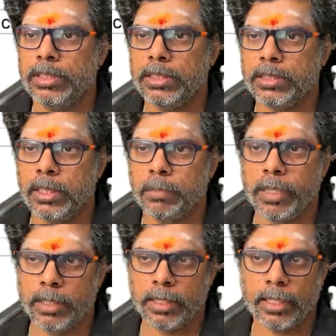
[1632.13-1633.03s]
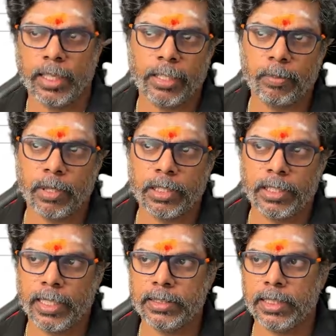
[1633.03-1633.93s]
is coming under related party
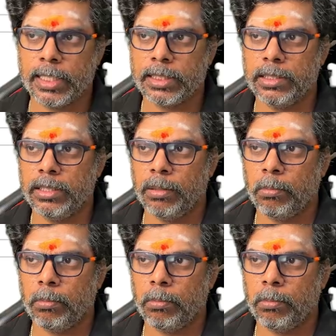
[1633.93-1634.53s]
transaction.